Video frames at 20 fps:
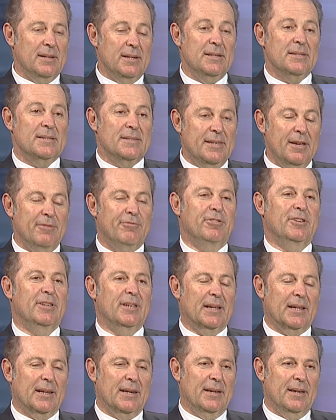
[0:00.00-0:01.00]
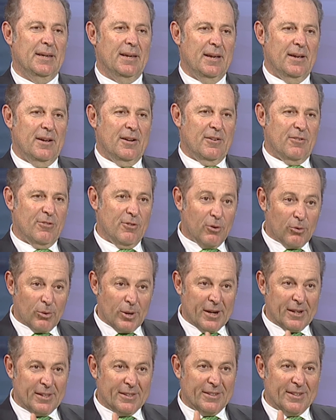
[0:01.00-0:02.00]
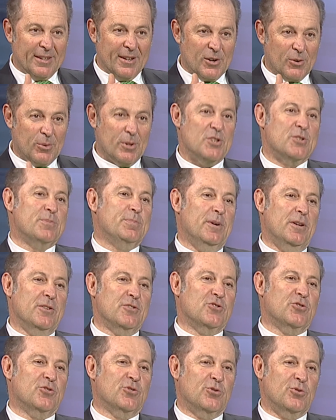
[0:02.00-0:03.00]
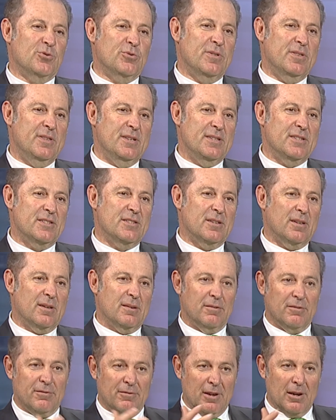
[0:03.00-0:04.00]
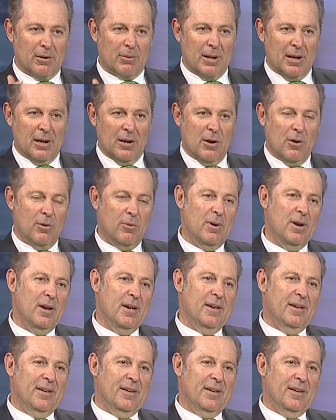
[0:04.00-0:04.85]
is definitely the right response to this very low